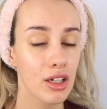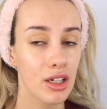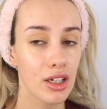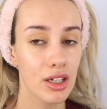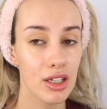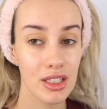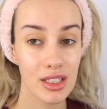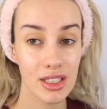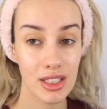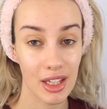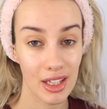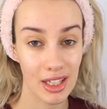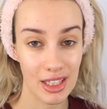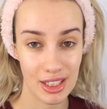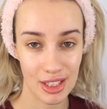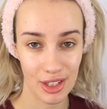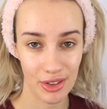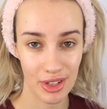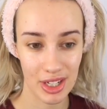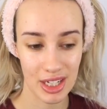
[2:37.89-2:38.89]
So let's do
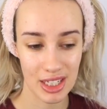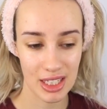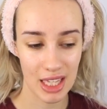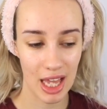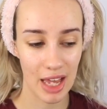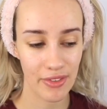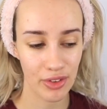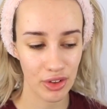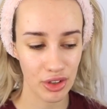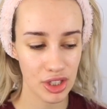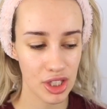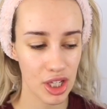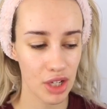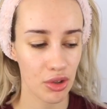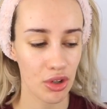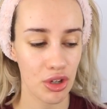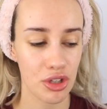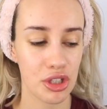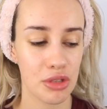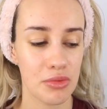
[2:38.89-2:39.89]
this. I've also got
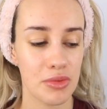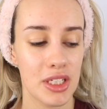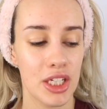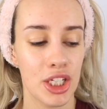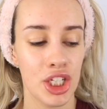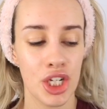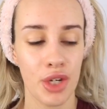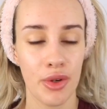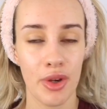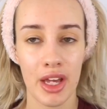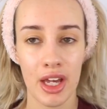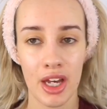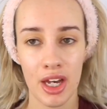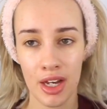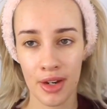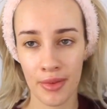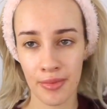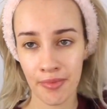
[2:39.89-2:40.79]
some tissue here